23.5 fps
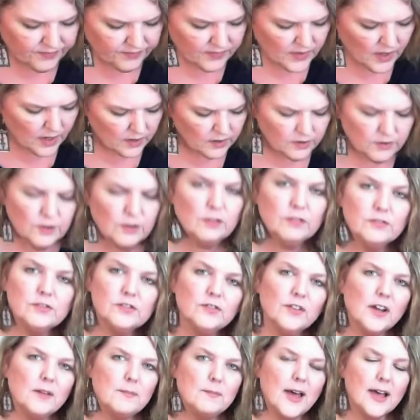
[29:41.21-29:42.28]
I don't know if
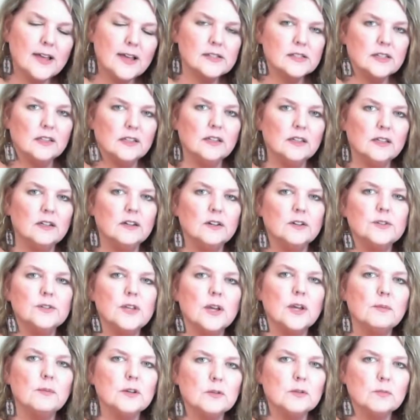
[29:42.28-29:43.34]
divine masculine knows
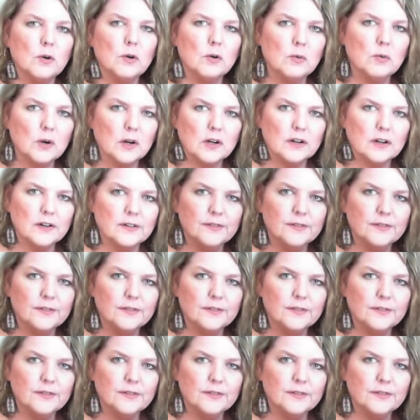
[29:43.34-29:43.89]
how much more work.